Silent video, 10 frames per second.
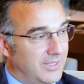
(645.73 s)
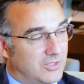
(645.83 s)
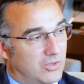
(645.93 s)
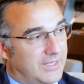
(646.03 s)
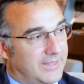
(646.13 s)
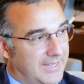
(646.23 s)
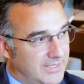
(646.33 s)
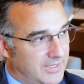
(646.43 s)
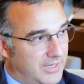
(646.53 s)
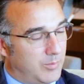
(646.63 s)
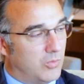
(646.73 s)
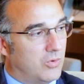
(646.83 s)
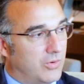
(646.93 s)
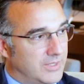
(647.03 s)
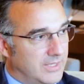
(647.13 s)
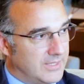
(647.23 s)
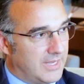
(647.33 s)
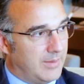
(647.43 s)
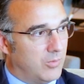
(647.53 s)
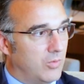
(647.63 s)
It's not a desk anymore, it's a
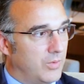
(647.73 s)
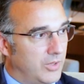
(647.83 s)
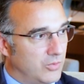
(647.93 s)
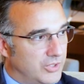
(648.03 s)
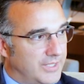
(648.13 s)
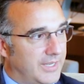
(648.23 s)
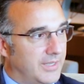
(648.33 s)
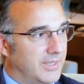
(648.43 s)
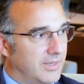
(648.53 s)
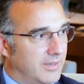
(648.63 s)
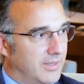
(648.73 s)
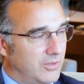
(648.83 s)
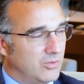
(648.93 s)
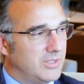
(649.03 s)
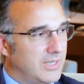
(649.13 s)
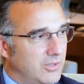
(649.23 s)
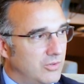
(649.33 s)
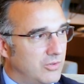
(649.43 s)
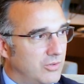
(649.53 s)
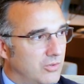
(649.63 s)
table where you sit and you start
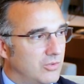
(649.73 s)
your